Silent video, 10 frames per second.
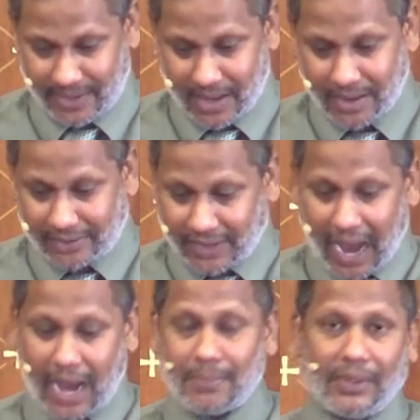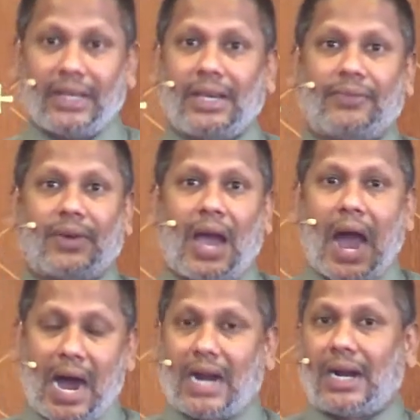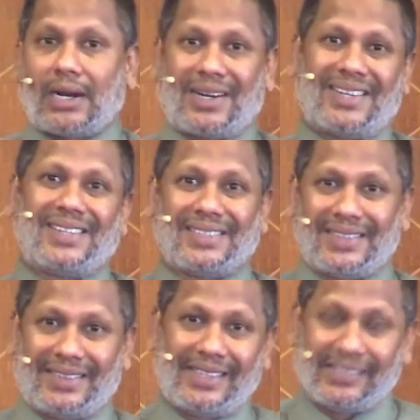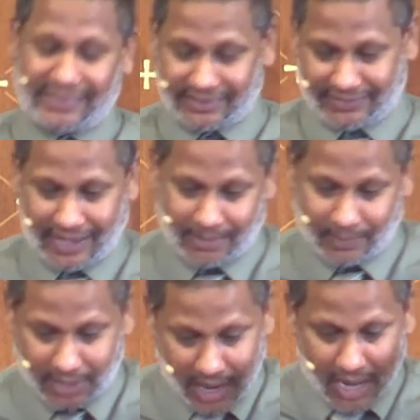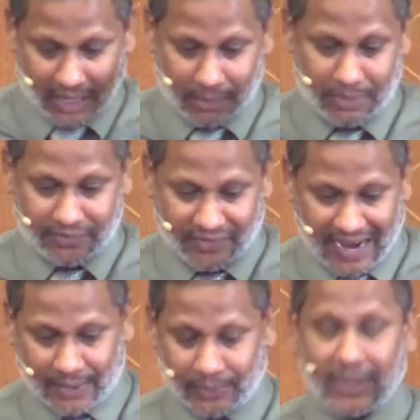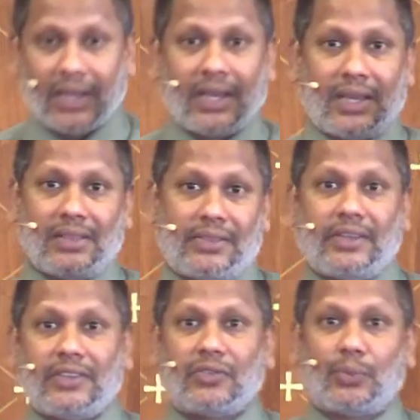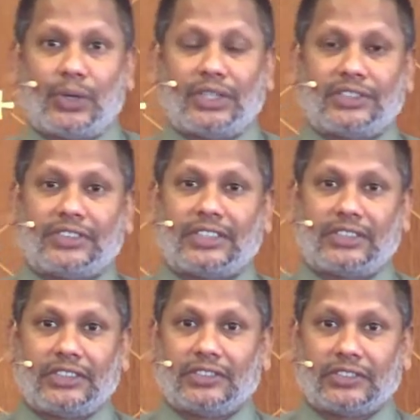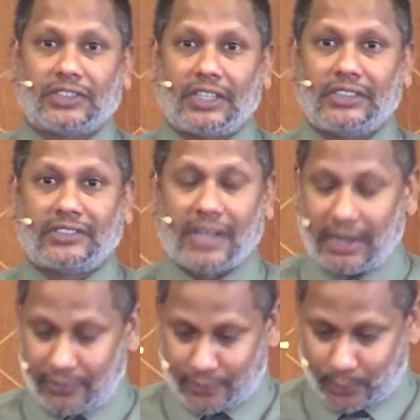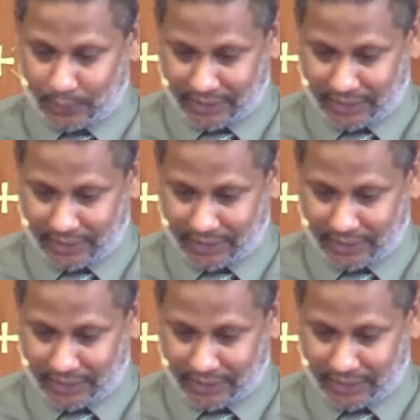Because I believe our thesis statement can be found in these words that Jesus is setting forth.